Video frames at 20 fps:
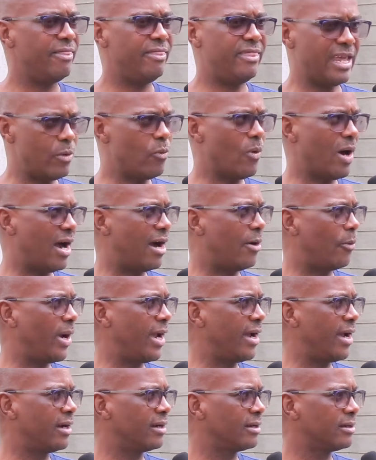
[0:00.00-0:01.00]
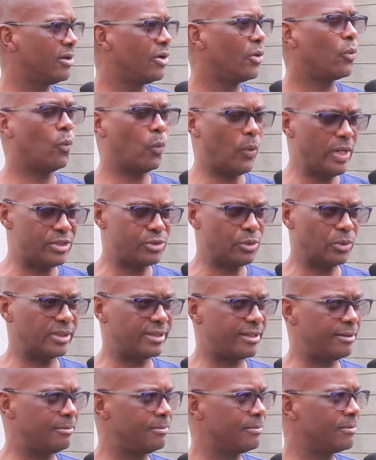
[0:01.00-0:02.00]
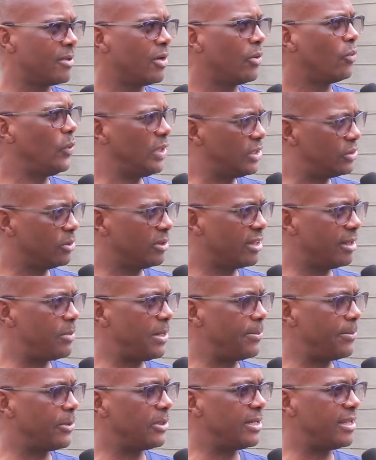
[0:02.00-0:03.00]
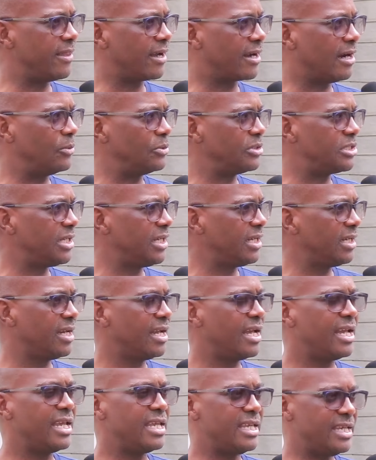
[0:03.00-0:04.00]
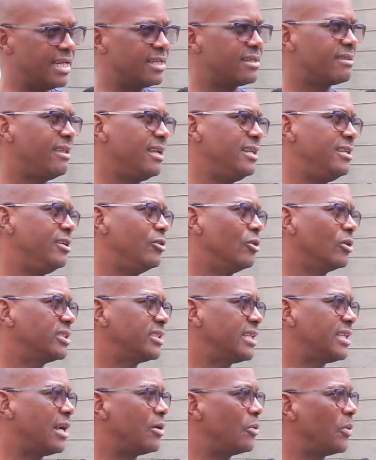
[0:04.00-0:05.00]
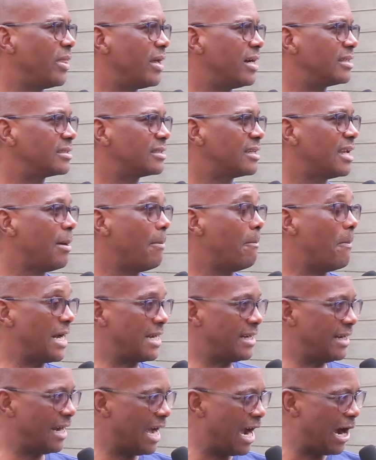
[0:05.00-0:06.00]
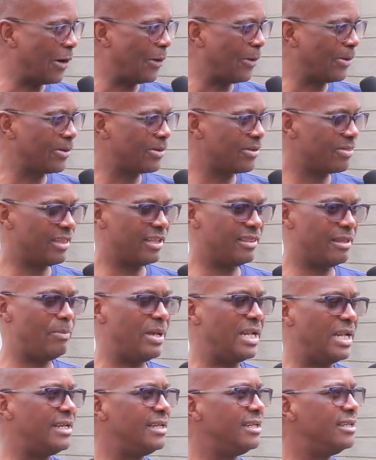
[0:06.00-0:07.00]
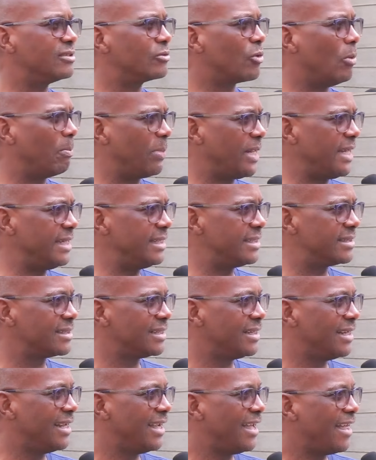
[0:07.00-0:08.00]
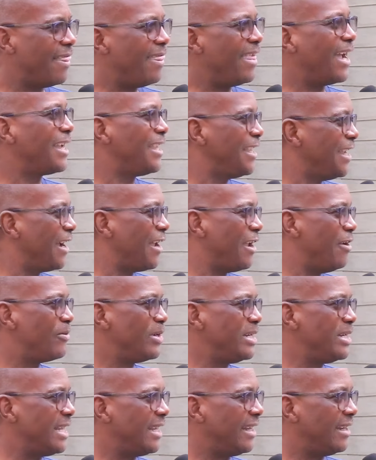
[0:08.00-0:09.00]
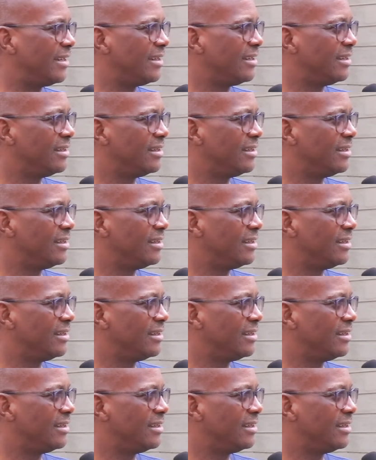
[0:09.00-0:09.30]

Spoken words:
They were aware, we told them, we told the people in the county, yet they did not stand with us. But now that the building is complete, they are here every day.